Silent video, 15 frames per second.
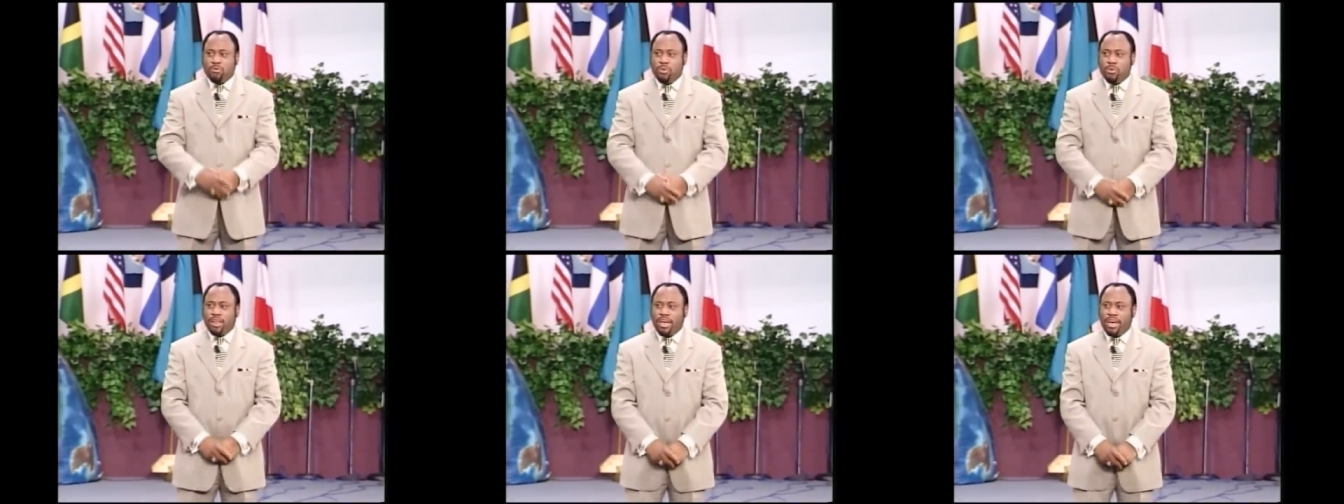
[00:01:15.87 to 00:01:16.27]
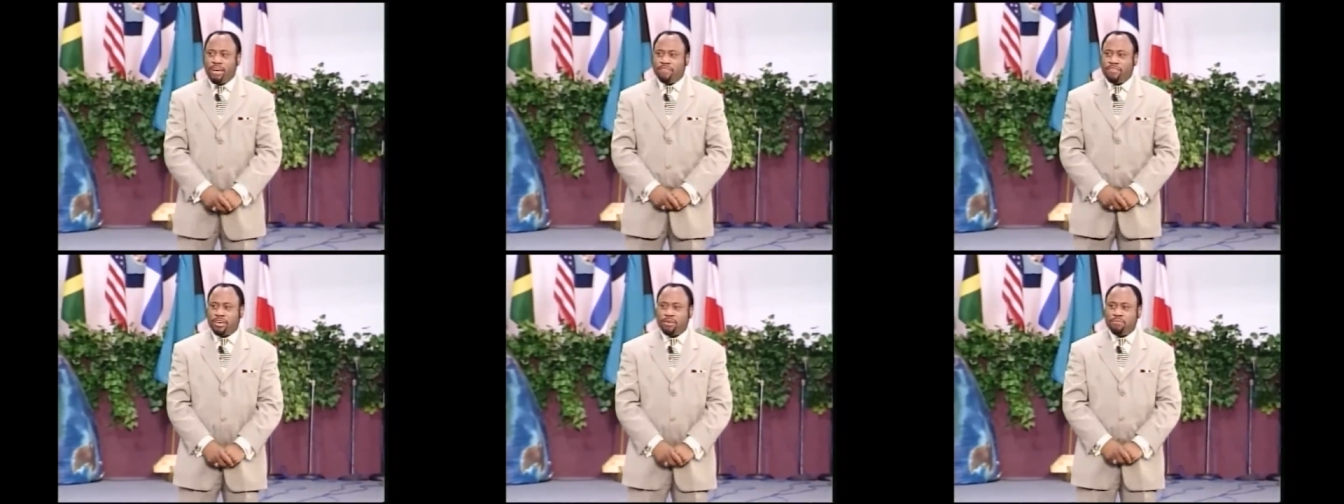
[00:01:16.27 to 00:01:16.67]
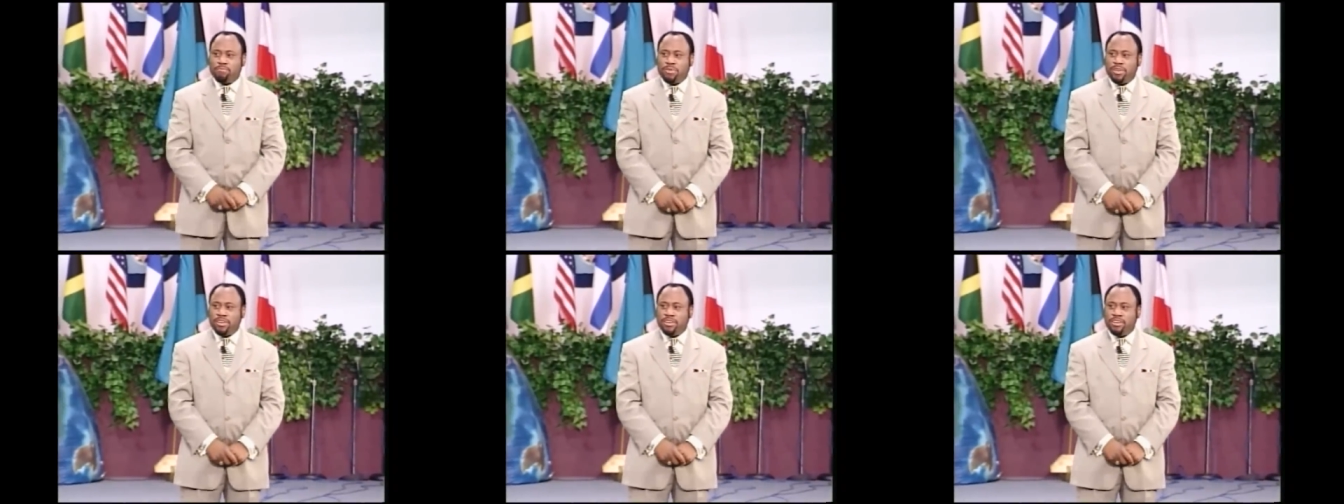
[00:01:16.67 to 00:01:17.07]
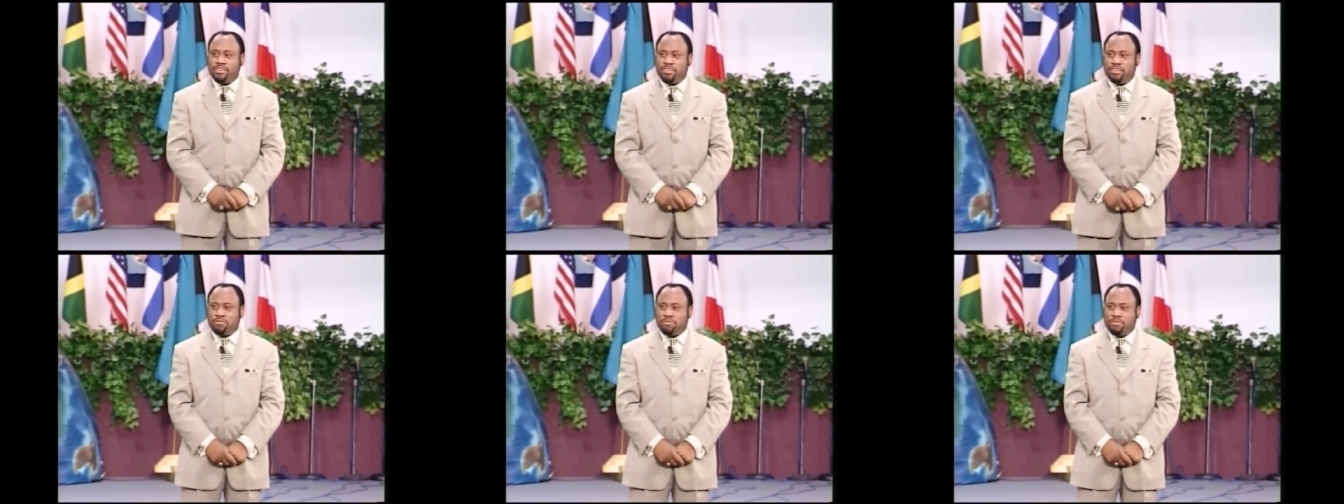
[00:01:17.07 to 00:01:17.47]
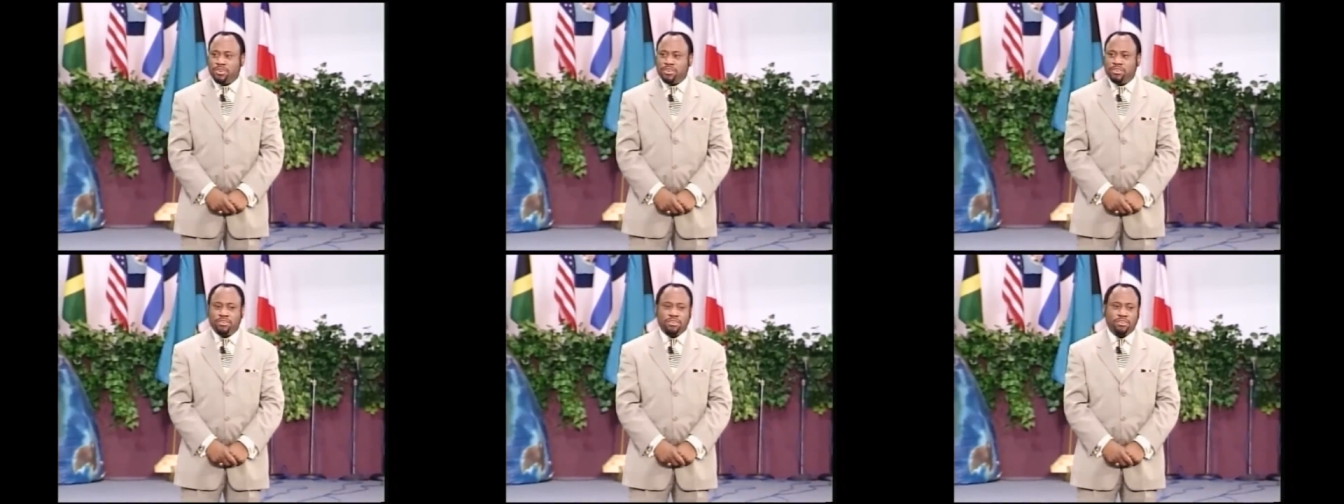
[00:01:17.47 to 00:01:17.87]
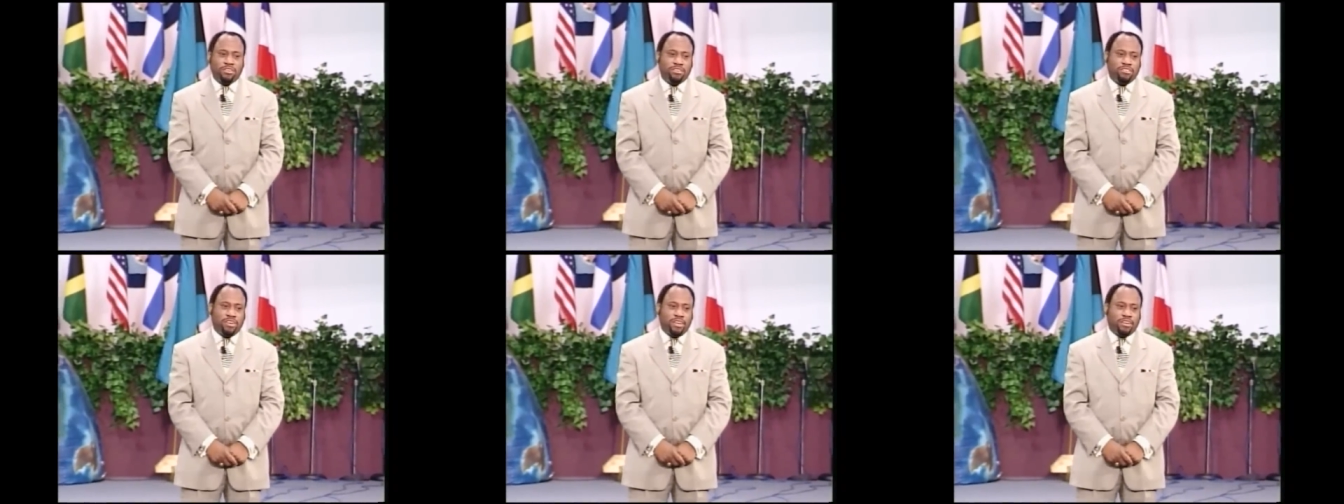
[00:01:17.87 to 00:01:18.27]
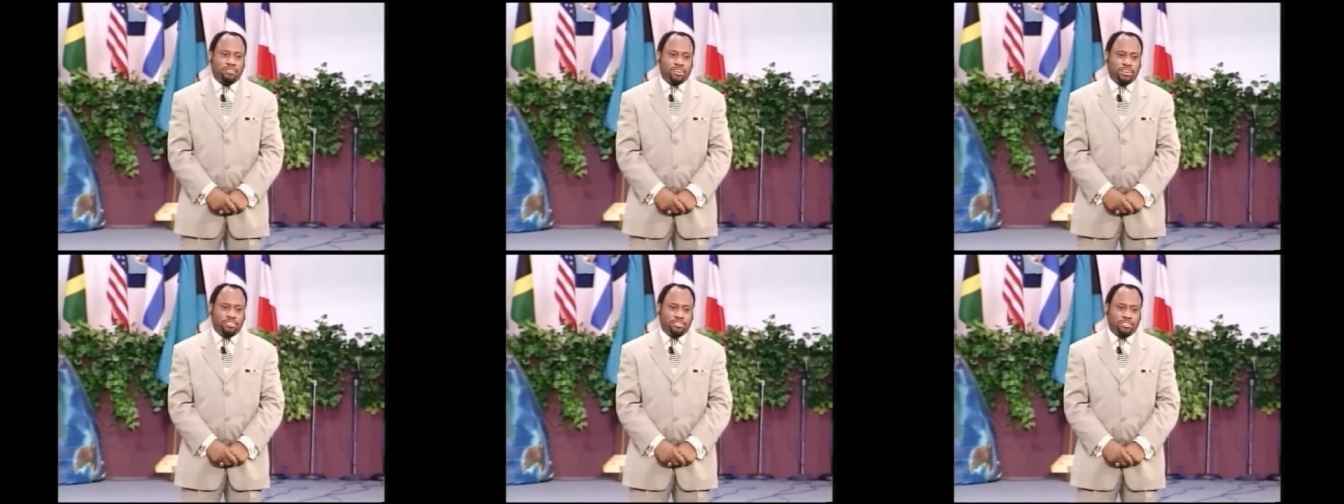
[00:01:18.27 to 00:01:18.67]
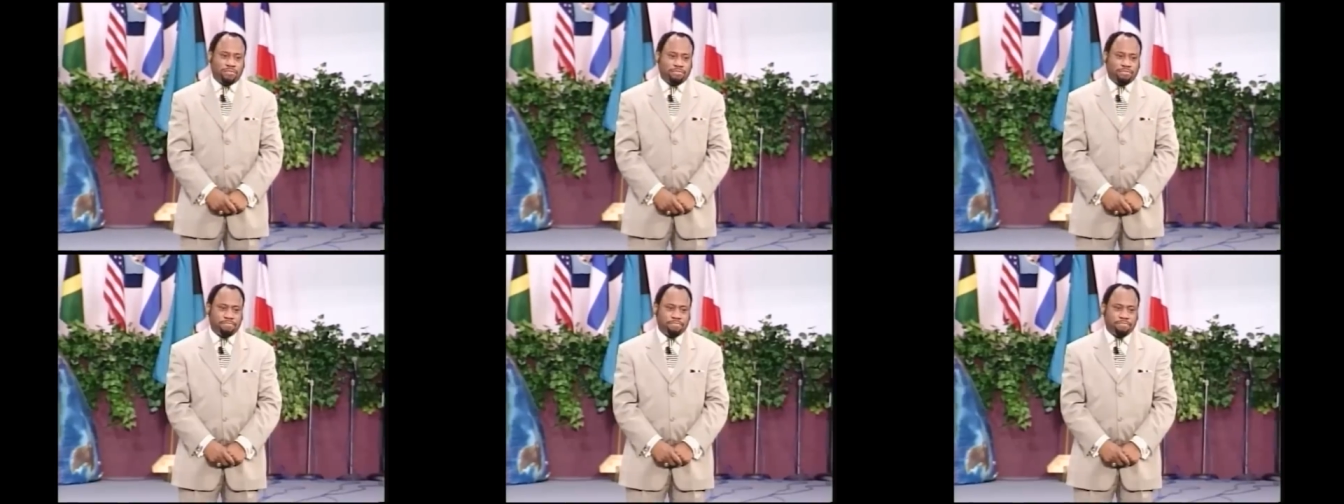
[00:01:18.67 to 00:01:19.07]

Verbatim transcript: we will have a completely different generation.